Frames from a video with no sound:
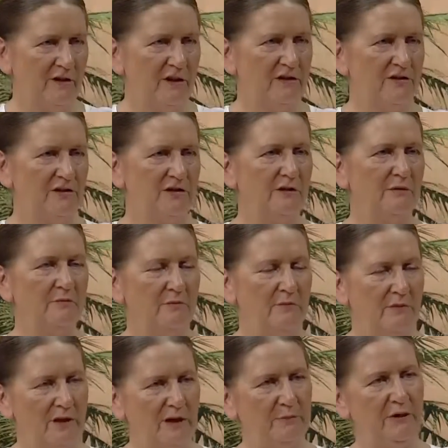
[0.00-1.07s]
of us
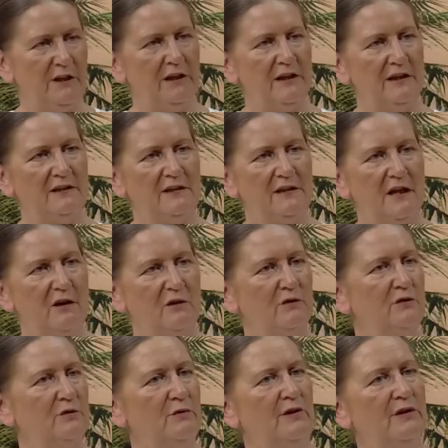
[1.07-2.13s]
may be
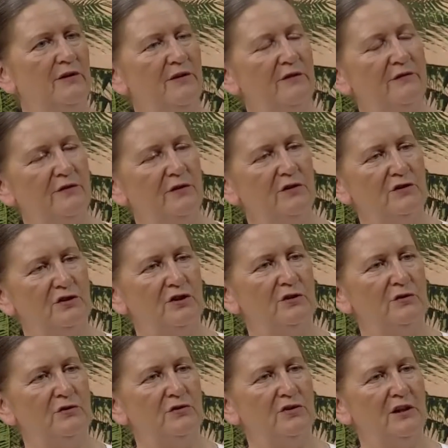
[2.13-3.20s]
endowed with
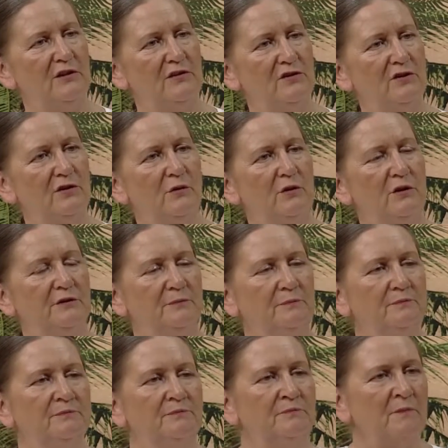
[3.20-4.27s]
virtues and so on.
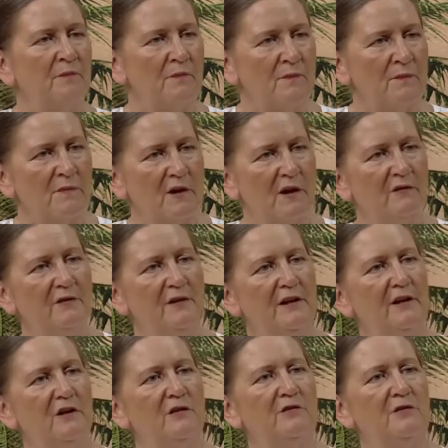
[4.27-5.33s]
And
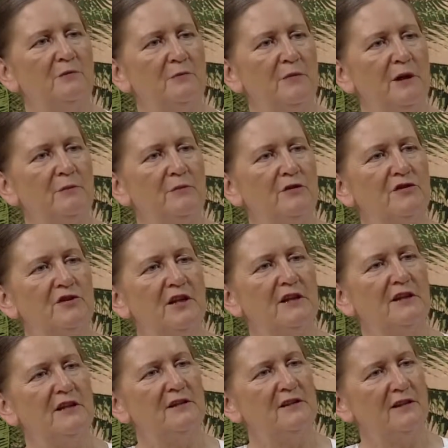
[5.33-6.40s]
very often people
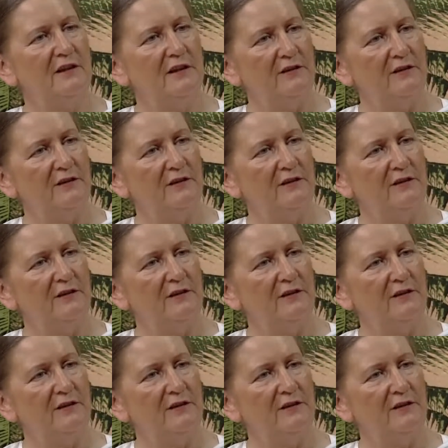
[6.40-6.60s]
say these are